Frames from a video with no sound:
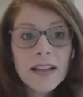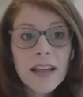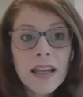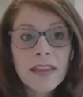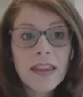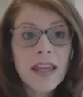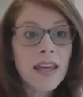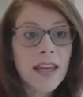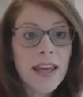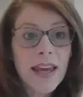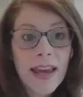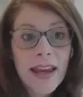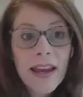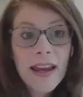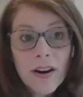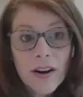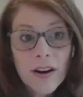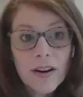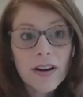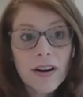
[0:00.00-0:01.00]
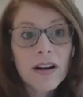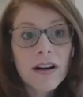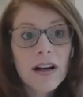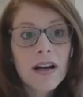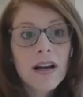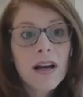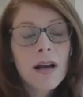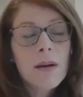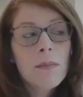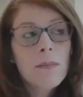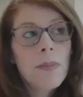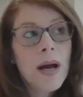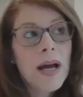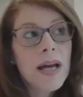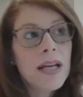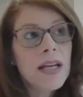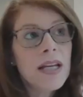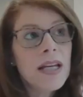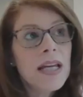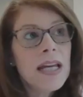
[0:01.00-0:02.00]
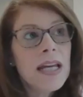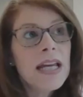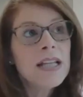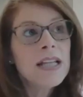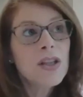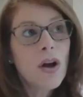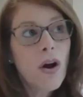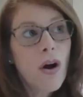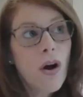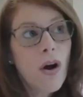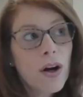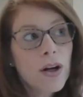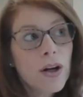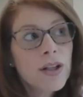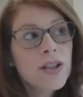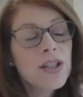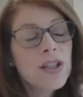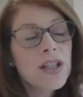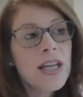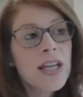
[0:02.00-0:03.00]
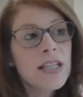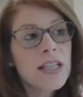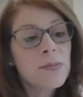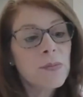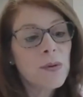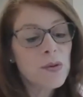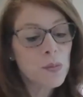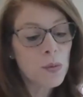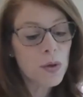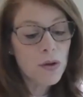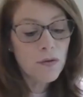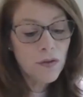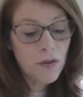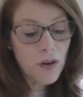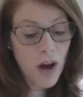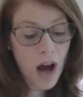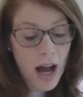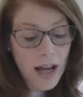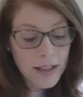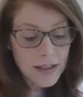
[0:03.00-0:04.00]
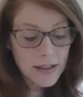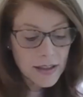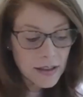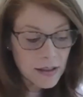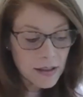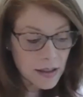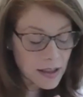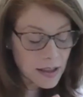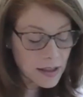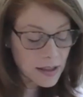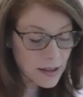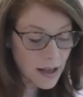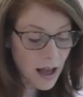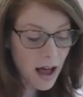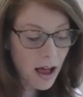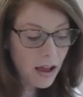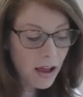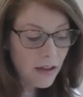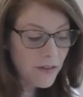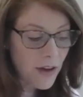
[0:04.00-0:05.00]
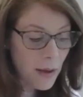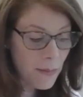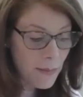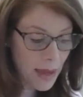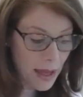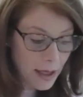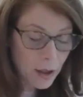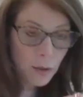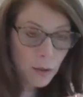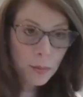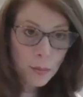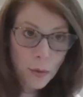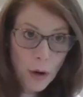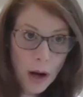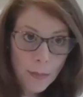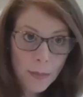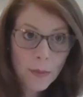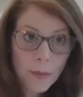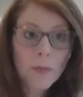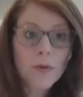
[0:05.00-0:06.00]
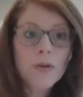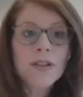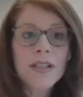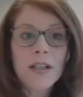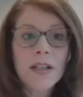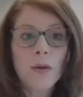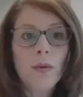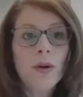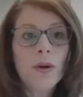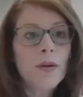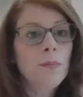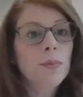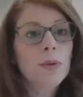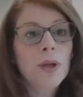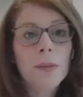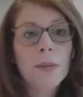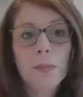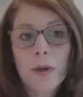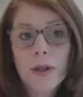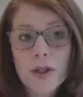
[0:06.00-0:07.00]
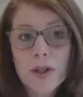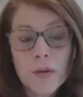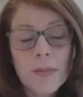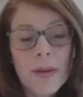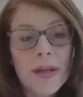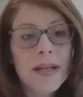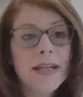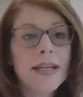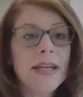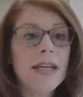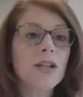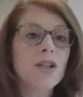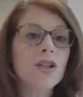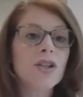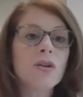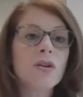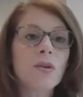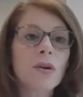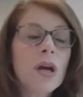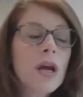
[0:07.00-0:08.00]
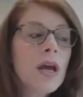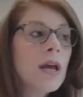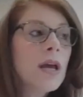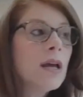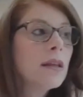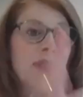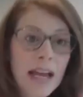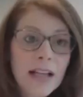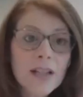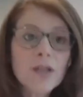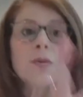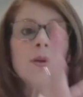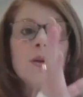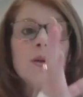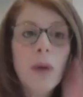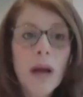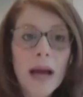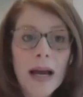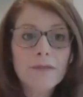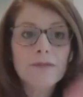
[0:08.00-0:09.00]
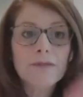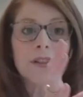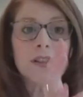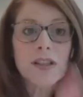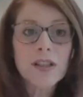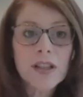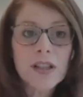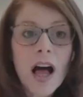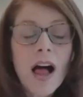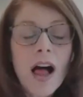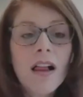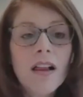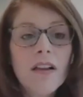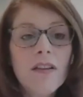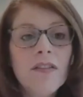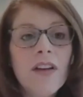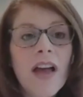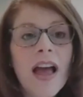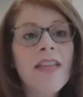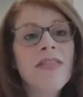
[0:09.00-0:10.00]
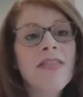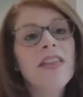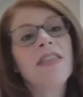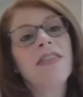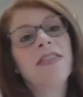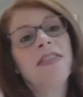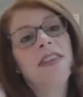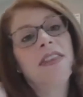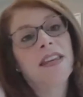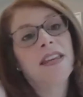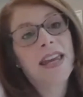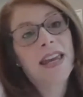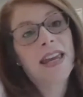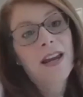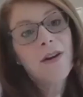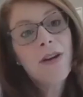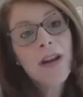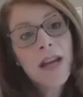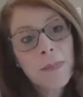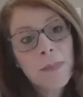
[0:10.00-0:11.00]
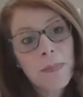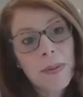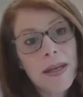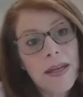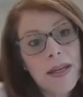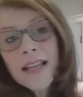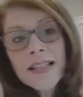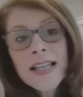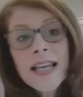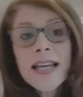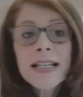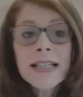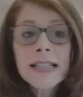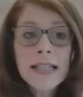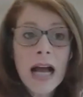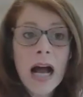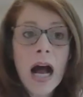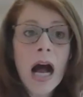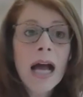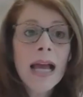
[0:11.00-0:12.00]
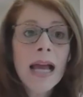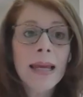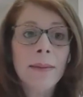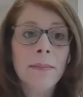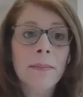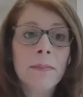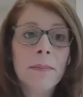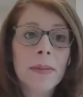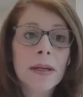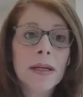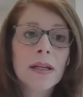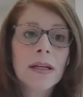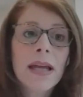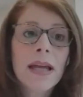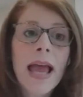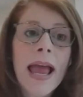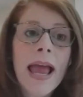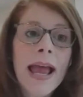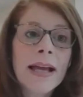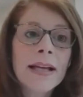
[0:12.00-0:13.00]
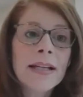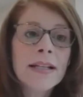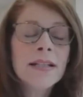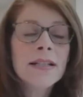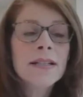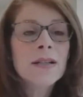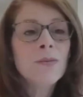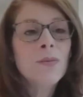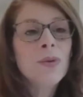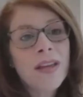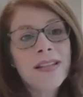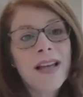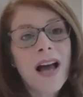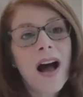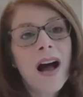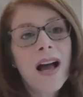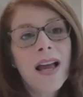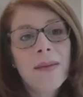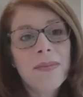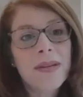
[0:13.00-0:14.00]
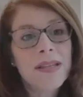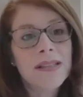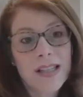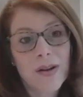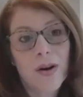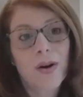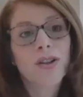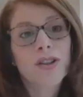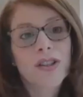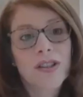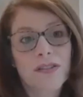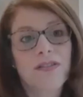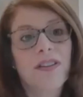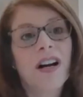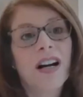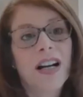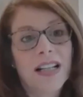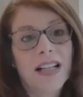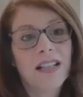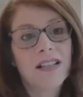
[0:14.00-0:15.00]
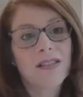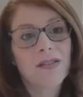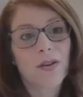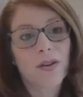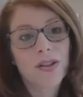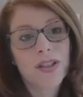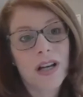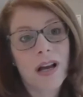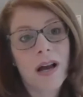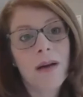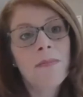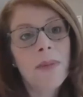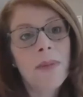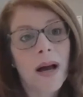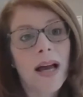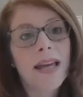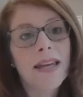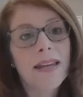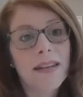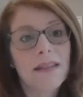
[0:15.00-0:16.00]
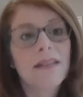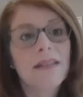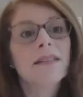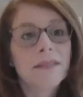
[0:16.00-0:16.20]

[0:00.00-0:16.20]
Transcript: Like they care, but it's hard to express when you've got to solve a medical problem or deal with a blood pressure medication, or that's what you have to solve. And then the caring piece, that takes time. And the time is hard to find, is hard to come by.